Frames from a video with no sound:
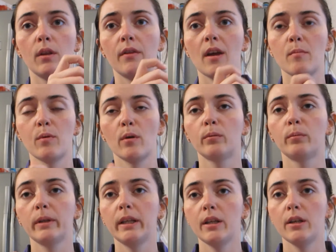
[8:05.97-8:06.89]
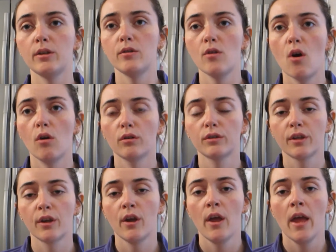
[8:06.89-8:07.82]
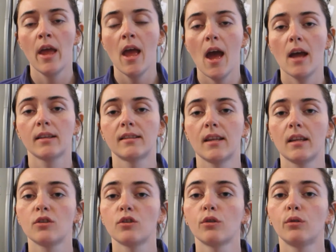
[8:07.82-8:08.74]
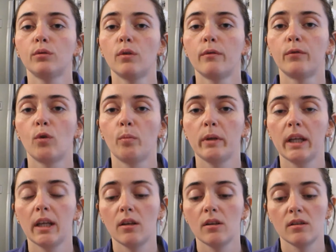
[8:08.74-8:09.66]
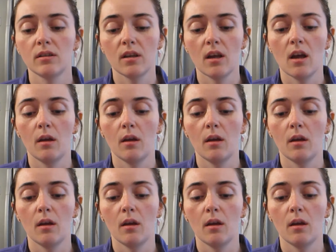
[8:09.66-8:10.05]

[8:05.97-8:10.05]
They're probably not essential for beginners.